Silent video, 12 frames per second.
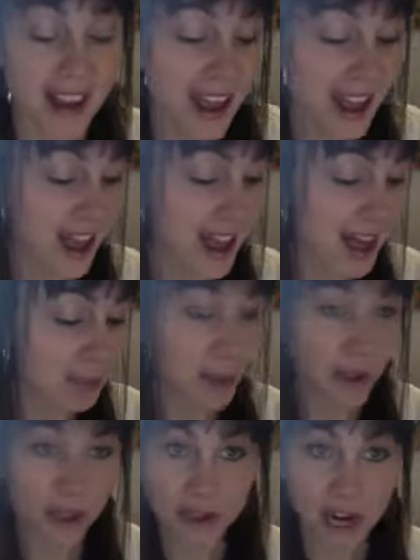and
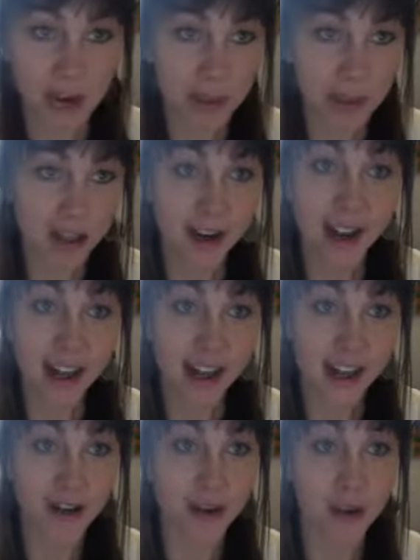put a drop in your
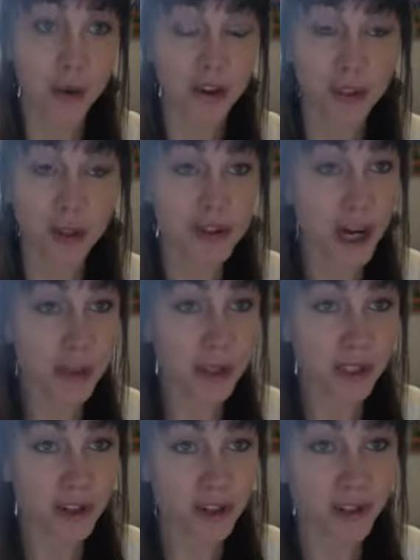hand or put a few drops in
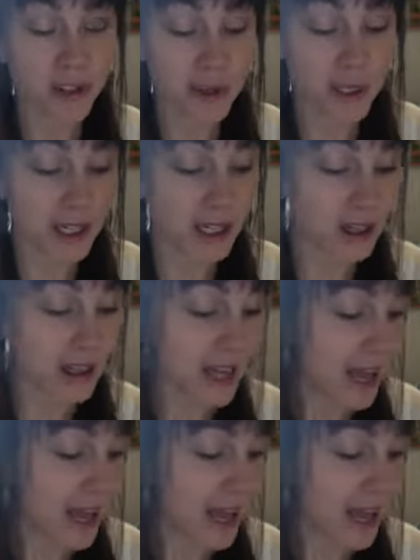your diffuser